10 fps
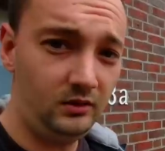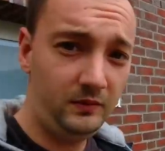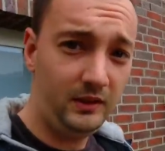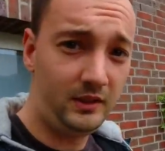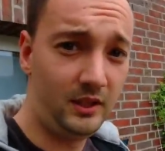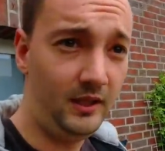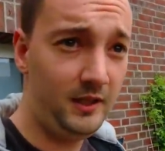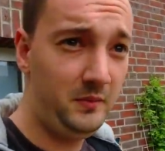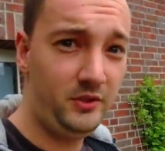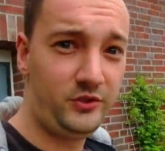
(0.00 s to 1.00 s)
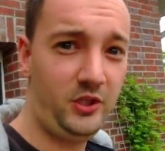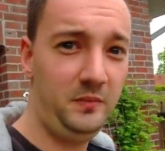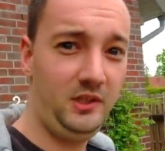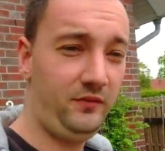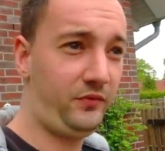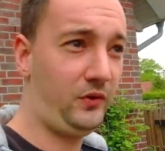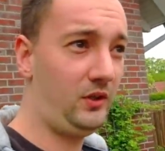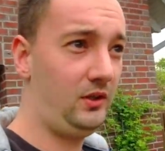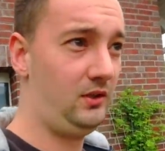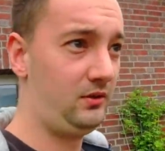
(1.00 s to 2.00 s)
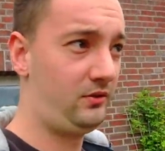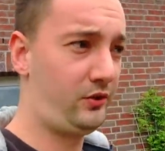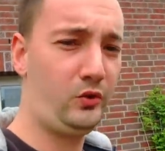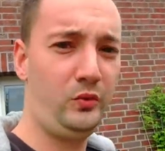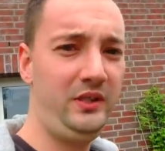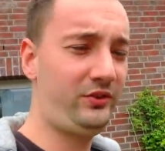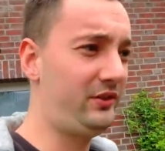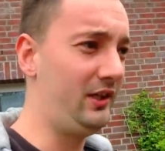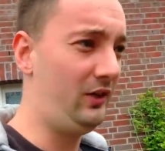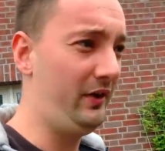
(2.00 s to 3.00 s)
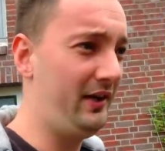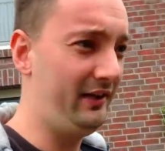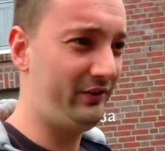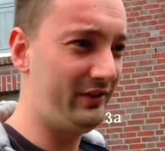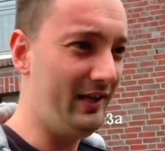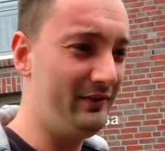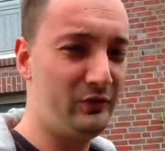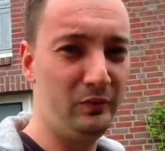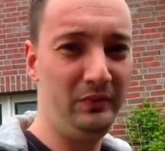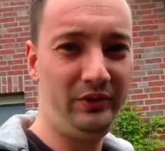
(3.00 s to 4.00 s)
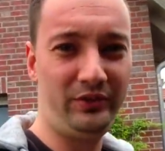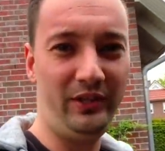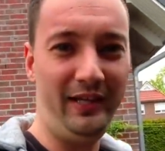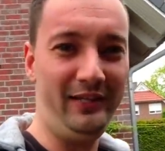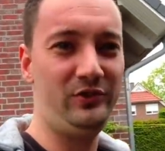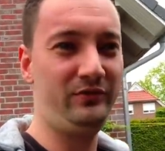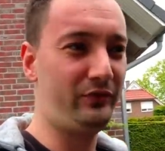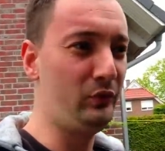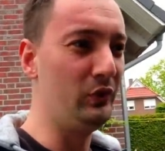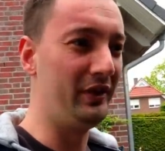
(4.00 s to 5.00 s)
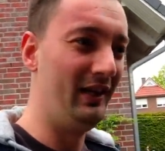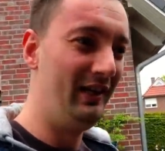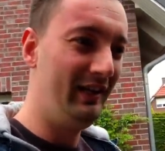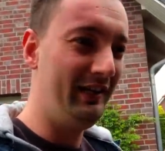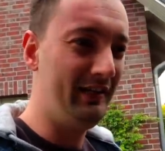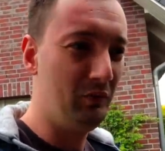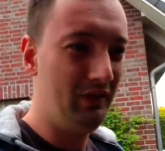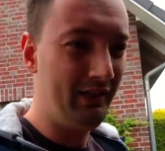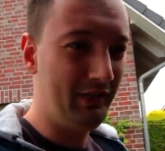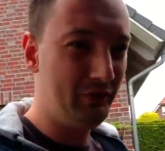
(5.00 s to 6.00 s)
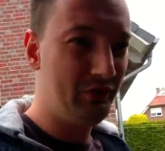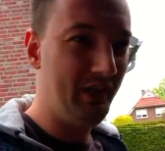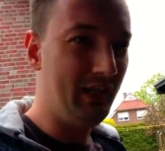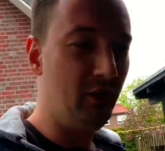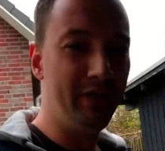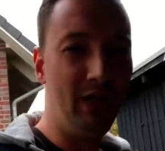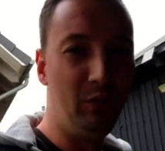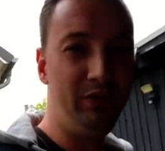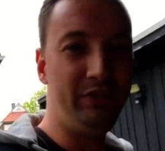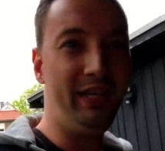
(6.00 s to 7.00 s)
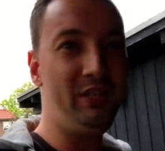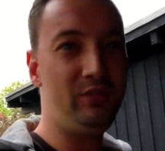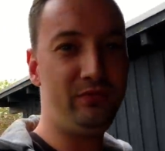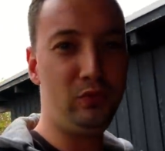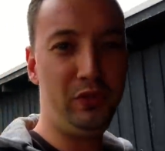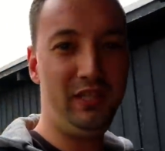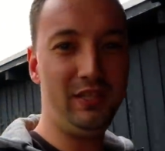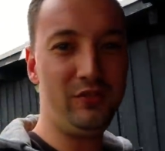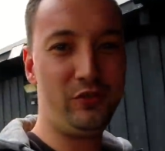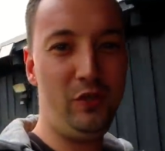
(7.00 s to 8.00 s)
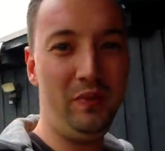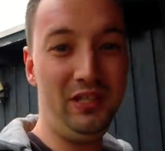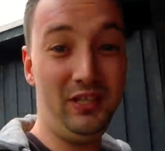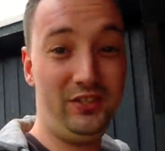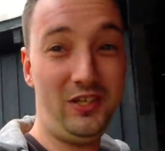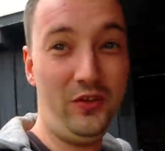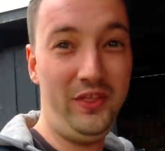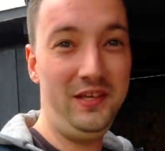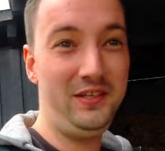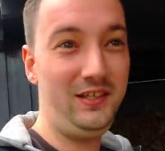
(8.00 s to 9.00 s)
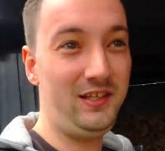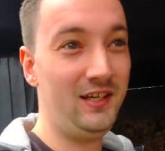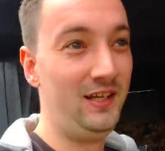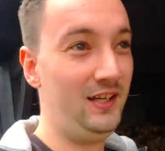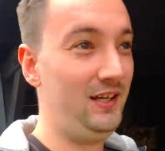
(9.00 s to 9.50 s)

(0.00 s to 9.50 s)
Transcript: All right, I am in Germany for 2 weeks now and I start to miss Asian food. And I would like to check out how is Asian food here in Germany. Is it authentic?